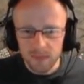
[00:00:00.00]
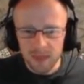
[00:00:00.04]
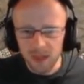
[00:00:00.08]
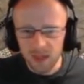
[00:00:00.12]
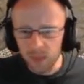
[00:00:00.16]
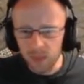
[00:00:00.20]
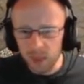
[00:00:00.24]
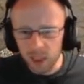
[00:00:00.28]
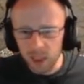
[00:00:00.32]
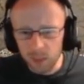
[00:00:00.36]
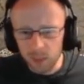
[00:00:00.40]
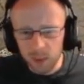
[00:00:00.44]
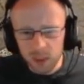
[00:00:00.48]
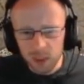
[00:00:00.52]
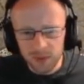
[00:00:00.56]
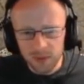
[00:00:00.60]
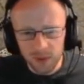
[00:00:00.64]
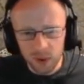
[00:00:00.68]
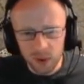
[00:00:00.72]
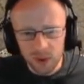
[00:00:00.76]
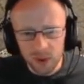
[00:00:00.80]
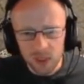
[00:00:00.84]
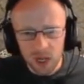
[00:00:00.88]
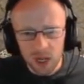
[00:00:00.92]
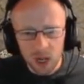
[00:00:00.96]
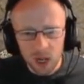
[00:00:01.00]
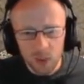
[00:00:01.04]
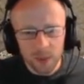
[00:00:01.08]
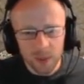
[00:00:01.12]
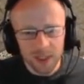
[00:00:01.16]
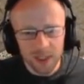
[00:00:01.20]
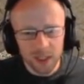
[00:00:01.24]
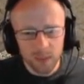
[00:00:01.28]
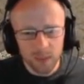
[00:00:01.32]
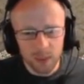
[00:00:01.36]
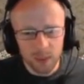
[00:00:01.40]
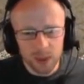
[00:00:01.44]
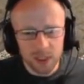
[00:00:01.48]
We're going to push forward. We're
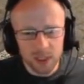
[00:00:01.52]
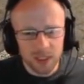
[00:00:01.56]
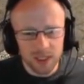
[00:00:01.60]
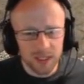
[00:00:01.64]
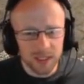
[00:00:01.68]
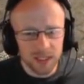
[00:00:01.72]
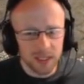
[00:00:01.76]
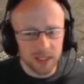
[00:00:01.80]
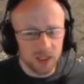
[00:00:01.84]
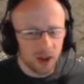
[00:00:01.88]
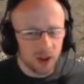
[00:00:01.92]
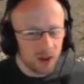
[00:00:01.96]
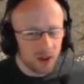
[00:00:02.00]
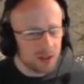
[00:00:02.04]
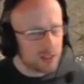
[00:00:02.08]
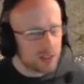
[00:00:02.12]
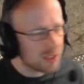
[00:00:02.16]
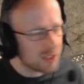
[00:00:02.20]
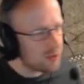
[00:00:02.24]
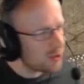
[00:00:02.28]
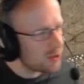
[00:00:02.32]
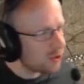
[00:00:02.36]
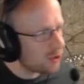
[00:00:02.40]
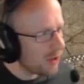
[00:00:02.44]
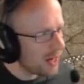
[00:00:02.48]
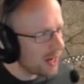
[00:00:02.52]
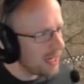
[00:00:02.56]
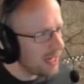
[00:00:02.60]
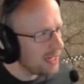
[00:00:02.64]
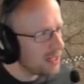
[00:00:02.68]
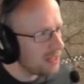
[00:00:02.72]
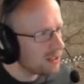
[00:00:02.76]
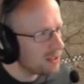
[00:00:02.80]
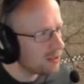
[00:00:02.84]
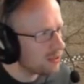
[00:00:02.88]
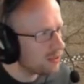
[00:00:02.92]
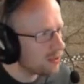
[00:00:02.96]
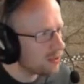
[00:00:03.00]
going to push the
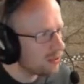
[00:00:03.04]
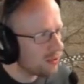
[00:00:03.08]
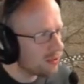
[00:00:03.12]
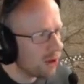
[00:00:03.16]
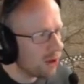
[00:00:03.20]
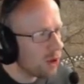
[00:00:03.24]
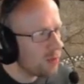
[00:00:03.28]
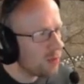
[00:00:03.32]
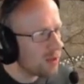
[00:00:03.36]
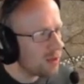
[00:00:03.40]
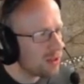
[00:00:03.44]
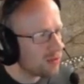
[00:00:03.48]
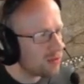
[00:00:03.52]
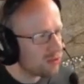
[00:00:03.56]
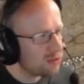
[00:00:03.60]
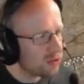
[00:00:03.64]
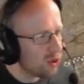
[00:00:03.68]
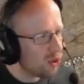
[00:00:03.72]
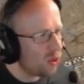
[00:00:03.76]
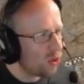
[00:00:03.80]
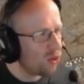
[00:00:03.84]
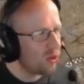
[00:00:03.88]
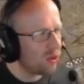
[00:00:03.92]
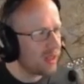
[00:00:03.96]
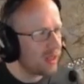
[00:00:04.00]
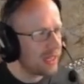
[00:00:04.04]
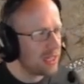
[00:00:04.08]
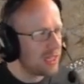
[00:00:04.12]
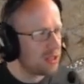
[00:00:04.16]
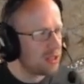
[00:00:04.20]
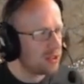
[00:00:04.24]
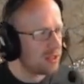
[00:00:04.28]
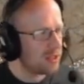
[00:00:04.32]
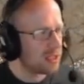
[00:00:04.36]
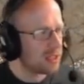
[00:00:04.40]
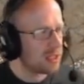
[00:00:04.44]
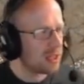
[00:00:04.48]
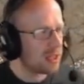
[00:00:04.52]
not-so-trained Roman raw
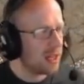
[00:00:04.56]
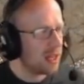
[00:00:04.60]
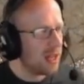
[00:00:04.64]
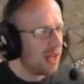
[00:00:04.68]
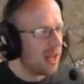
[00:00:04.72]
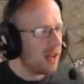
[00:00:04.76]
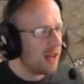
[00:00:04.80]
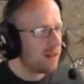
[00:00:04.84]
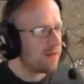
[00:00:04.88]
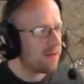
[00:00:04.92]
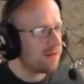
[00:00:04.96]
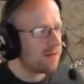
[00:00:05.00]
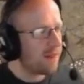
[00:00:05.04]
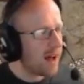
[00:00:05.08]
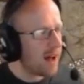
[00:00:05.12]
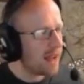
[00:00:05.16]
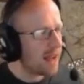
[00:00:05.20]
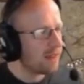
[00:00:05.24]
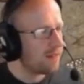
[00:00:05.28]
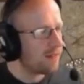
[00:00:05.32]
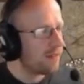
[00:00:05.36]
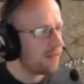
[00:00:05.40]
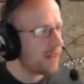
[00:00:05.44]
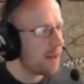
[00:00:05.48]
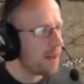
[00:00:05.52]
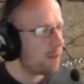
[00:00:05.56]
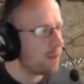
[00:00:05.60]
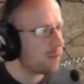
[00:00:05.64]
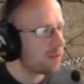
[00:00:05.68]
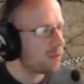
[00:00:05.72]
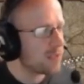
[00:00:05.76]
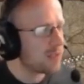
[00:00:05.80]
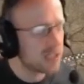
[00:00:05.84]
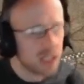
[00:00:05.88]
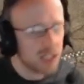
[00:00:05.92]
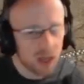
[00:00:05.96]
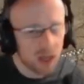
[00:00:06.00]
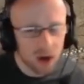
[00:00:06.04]
legionaries to fight for their
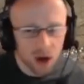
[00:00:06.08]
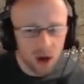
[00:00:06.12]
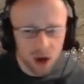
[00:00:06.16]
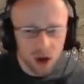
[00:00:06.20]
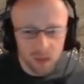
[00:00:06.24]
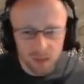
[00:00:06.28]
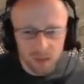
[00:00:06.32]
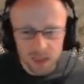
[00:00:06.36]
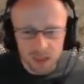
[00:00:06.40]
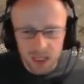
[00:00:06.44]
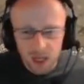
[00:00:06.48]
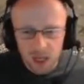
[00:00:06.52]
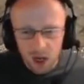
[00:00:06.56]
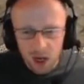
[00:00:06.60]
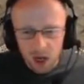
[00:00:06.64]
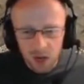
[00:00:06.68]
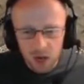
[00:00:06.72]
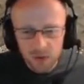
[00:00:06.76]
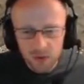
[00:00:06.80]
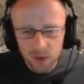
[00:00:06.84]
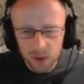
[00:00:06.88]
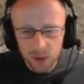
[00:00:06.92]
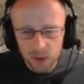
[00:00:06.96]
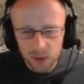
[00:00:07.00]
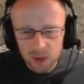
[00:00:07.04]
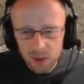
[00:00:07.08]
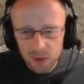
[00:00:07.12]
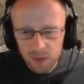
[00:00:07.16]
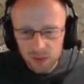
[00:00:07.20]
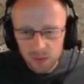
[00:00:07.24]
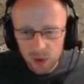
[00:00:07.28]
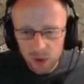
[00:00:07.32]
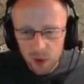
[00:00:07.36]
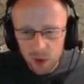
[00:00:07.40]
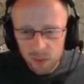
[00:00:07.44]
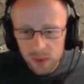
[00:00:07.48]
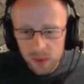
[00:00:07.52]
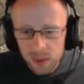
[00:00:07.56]
brothers in arms. Of course, the
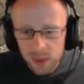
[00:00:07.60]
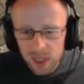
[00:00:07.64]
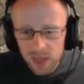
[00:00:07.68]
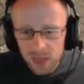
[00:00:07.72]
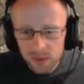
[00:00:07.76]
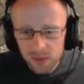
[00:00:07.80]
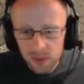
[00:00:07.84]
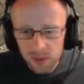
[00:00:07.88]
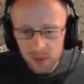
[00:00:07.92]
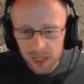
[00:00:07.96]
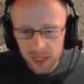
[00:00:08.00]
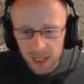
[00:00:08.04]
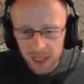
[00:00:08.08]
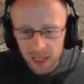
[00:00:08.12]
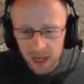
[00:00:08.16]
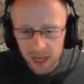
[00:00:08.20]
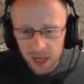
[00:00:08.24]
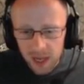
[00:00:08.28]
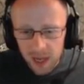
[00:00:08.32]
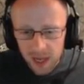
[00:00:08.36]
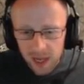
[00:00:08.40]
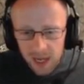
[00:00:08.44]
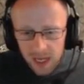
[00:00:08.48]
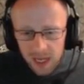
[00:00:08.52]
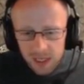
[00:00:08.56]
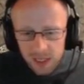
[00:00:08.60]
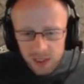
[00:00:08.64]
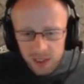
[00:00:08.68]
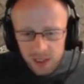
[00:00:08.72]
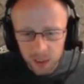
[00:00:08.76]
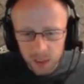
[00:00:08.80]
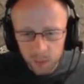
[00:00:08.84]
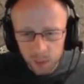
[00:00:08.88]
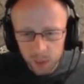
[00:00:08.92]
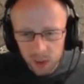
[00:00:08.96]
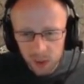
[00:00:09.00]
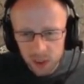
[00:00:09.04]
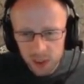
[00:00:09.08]
Roman general here is going
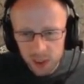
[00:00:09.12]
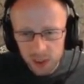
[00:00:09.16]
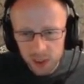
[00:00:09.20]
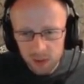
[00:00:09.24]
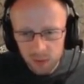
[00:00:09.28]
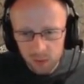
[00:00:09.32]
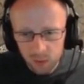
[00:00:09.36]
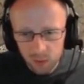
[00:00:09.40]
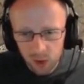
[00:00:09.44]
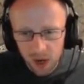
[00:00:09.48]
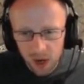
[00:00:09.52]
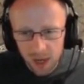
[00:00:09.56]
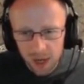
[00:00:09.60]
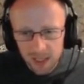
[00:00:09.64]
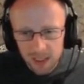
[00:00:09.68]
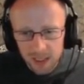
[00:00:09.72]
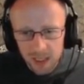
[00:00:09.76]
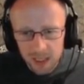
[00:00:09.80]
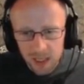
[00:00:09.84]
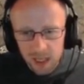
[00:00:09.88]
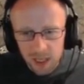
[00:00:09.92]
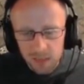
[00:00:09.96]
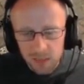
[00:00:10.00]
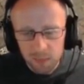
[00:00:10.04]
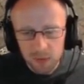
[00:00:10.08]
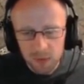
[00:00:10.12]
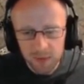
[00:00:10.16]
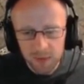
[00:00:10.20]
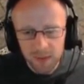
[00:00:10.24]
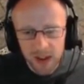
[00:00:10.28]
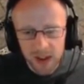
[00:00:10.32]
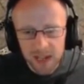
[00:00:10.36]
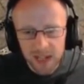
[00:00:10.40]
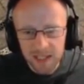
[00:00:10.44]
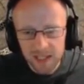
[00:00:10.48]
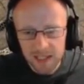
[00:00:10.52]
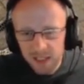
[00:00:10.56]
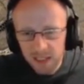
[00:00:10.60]
to push to the right,
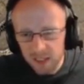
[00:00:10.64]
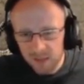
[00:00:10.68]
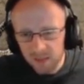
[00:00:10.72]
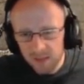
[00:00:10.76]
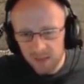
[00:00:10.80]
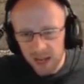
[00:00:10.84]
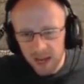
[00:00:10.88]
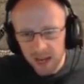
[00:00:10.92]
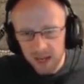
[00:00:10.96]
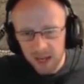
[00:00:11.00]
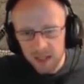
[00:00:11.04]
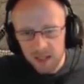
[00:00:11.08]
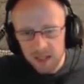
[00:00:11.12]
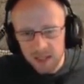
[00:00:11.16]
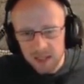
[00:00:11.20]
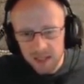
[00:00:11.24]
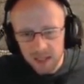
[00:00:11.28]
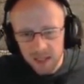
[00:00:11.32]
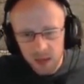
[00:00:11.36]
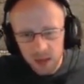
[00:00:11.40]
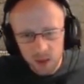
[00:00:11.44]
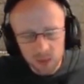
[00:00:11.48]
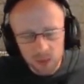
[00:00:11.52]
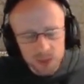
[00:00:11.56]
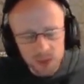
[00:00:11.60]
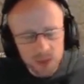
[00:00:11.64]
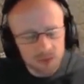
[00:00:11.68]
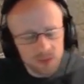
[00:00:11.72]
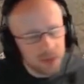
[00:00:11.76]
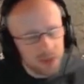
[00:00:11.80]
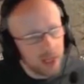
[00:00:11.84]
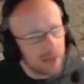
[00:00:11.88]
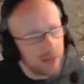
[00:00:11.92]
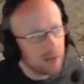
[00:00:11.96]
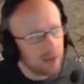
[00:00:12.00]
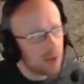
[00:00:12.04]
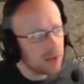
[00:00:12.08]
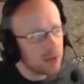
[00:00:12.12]
providing this flank. So,
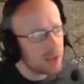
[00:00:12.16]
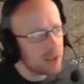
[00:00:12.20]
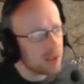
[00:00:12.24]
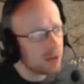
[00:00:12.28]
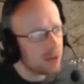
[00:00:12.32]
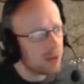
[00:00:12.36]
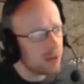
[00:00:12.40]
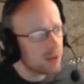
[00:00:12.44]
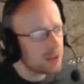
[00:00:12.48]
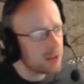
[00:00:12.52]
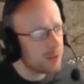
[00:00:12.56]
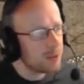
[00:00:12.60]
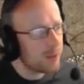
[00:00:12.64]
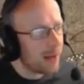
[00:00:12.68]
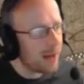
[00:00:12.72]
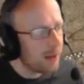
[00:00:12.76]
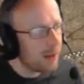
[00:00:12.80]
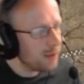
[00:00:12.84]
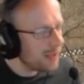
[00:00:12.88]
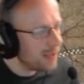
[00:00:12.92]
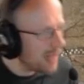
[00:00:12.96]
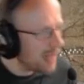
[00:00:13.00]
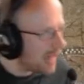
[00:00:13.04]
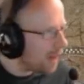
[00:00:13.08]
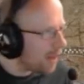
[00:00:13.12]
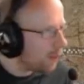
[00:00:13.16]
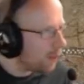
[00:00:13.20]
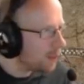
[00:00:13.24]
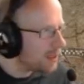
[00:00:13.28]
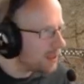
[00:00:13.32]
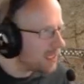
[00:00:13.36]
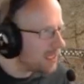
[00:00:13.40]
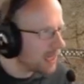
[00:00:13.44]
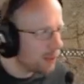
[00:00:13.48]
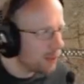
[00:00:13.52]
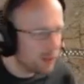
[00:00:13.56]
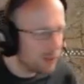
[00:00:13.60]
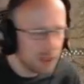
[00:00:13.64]
something I've not talked about yet,
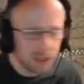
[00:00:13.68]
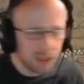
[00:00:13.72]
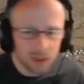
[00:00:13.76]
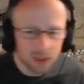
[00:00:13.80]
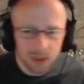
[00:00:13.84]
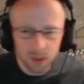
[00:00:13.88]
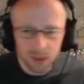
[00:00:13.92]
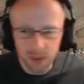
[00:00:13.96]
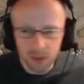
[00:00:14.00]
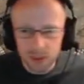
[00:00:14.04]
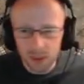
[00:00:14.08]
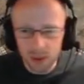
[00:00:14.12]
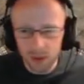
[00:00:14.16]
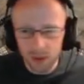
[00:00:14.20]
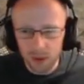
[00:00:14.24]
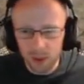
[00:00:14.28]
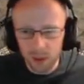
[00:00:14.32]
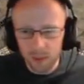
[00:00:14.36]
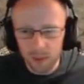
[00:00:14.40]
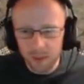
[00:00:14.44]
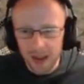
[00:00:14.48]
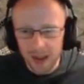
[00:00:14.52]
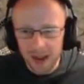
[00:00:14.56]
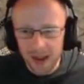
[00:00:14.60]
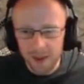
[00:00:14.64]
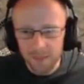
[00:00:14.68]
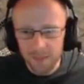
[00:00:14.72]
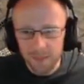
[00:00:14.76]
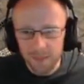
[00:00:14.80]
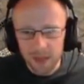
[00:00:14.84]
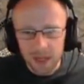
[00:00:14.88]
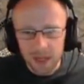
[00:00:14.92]
which I will talk about.